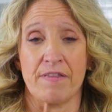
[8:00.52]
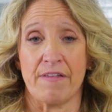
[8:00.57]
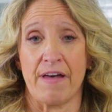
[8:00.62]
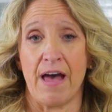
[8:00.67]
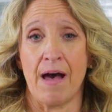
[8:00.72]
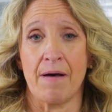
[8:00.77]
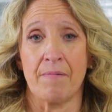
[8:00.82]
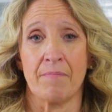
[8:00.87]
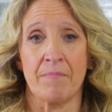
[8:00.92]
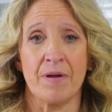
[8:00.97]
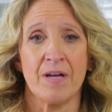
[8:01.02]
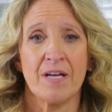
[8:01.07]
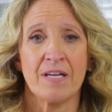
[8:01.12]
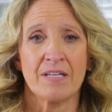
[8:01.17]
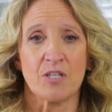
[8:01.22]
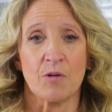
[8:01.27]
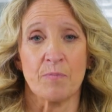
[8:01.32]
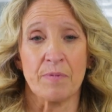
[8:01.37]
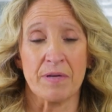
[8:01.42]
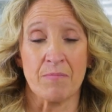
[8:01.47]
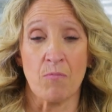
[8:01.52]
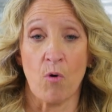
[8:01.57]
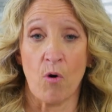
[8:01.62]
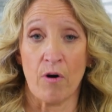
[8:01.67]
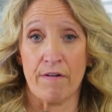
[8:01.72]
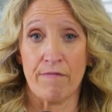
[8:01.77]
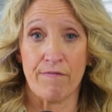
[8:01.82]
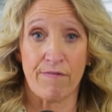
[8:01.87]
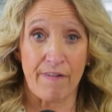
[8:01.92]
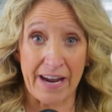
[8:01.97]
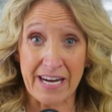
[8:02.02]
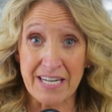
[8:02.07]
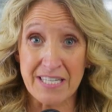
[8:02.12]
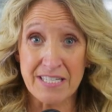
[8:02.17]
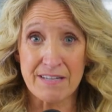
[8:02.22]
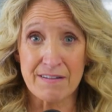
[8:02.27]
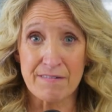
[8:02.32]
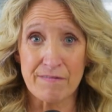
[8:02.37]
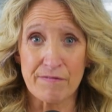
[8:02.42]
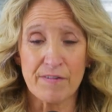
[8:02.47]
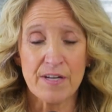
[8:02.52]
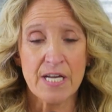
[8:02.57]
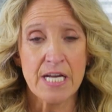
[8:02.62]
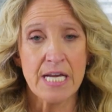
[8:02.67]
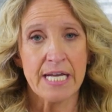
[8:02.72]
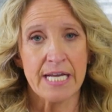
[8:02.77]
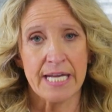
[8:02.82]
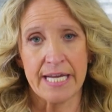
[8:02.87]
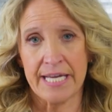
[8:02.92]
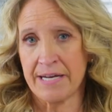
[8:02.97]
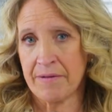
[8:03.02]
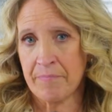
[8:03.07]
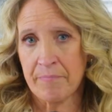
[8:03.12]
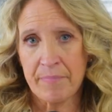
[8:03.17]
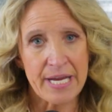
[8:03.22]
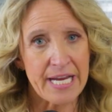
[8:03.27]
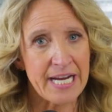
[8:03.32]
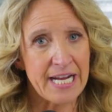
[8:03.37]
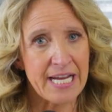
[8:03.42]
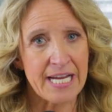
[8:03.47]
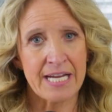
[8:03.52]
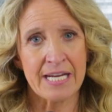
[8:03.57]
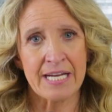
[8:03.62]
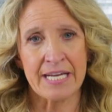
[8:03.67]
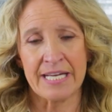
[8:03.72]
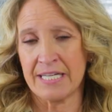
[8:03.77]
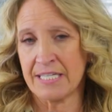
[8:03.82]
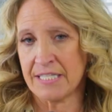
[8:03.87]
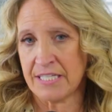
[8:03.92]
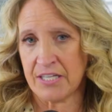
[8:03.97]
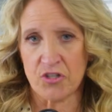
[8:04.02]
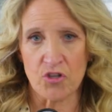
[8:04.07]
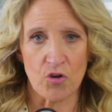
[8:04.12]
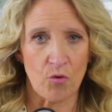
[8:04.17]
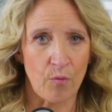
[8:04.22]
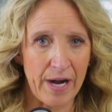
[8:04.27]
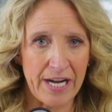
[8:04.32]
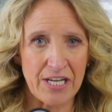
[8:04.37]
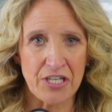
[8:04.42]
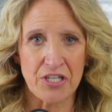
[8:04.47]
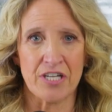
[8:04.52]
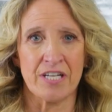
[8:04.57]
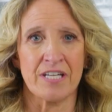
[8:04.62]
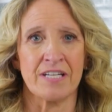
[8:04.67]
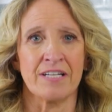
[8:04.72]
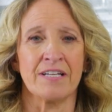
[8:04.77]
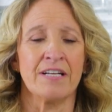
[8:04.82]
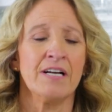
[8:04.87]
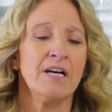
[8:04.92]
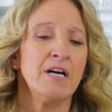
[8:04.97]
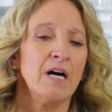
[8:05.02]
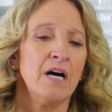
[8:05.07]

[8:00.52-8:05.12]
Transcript: them to be more effective in a meeting, in a situation,